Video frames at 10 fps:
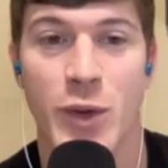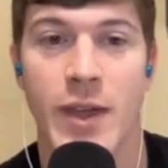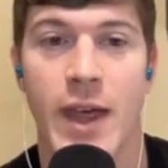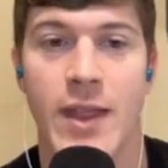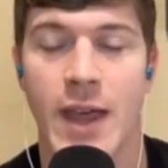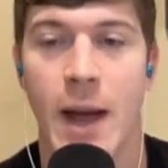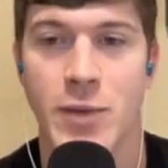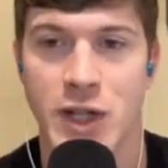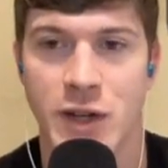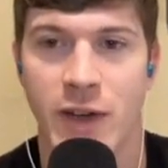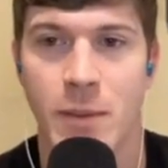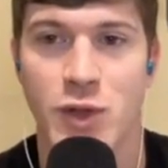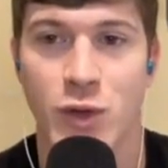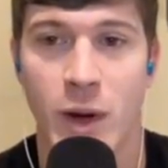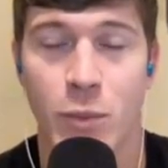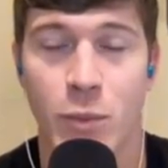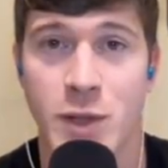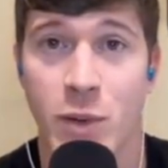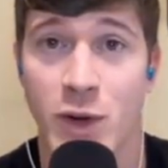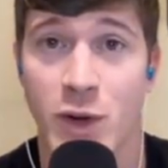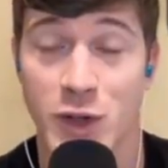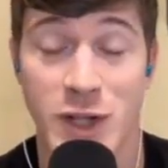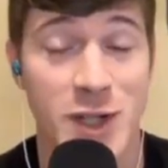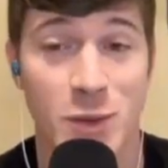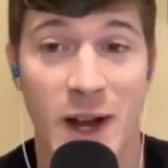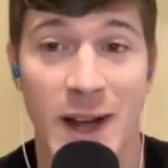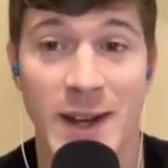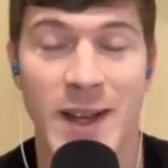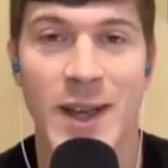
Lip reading: that the IBJJF Absolute Grand Prix is part of Jiu Jitsu Khan.